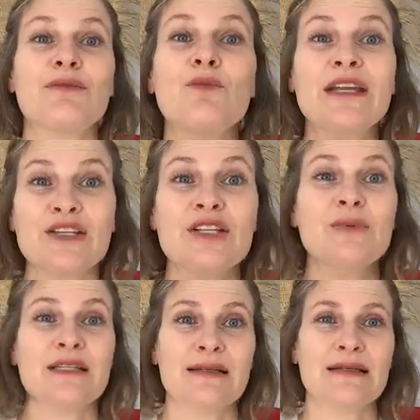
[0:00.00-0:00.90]
when she
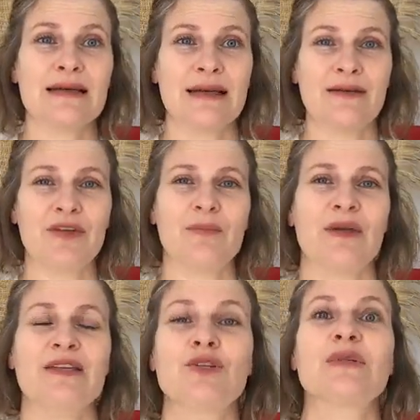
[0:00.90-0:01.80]
was sitting down having a
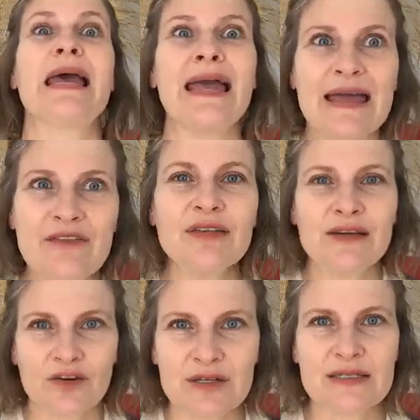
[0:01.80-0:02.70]
beer, she was
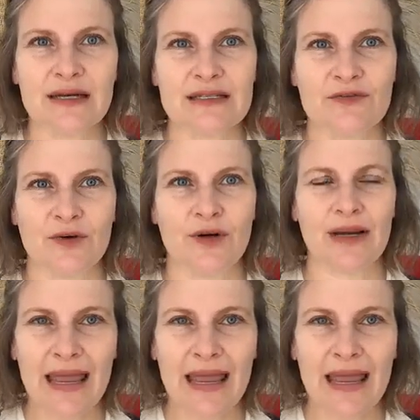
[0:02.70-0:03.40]
heavily criticized for it,